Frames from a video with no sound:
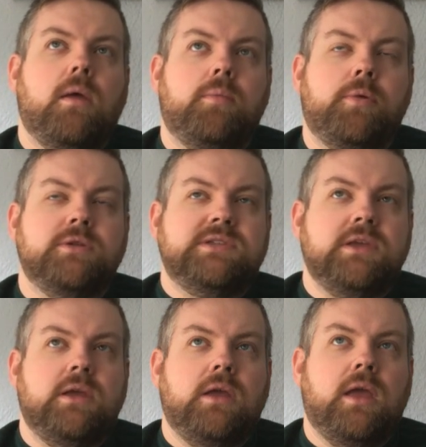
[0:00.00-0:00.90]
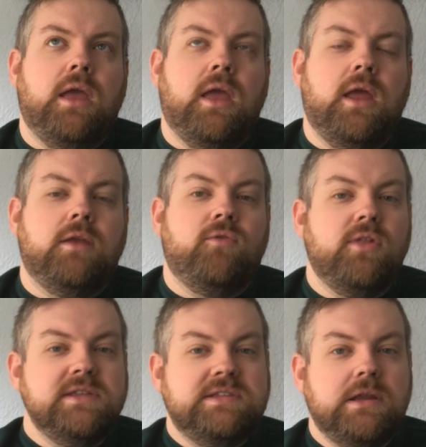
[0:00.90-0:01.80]
Percy and
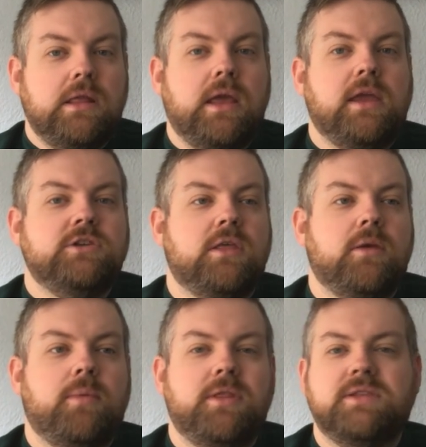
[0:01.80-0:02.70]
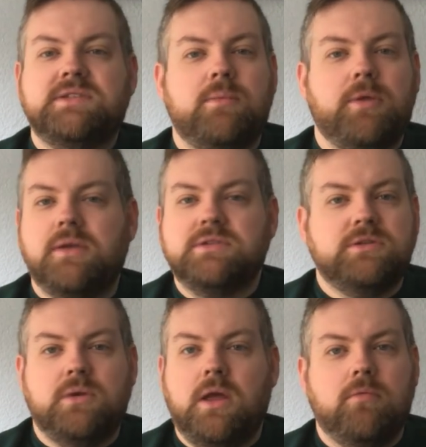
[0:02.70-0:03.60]
Felicity like each other, but the siblings
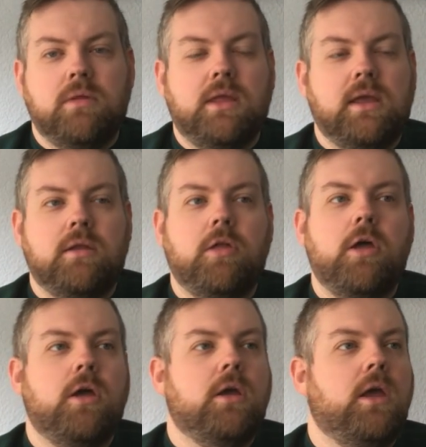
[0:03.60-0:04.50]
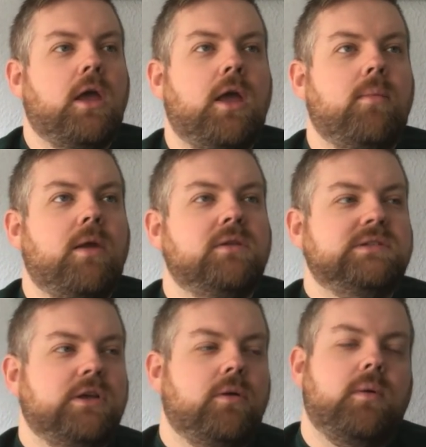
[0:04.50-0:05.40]
do not really get along. And
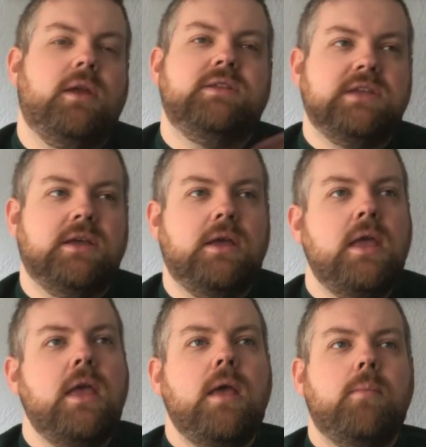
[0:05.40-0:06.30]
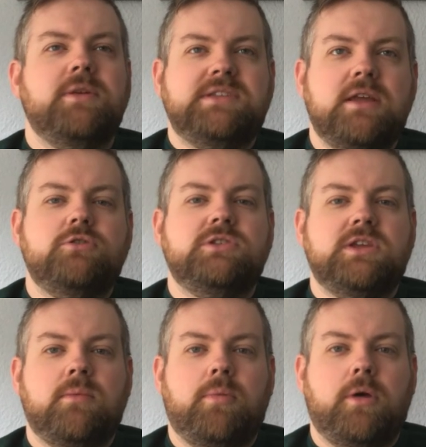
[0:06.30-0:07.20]
so it's an
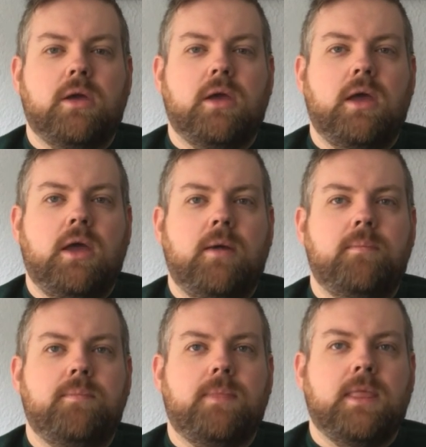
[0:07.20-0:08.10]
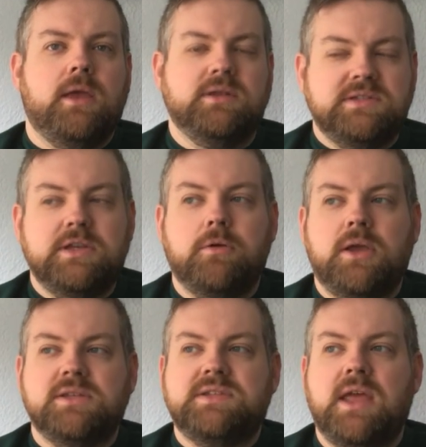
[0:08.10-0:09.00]
interesting book and
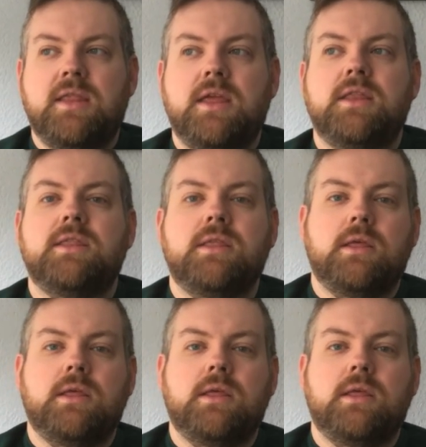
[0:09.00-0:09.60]
series. And then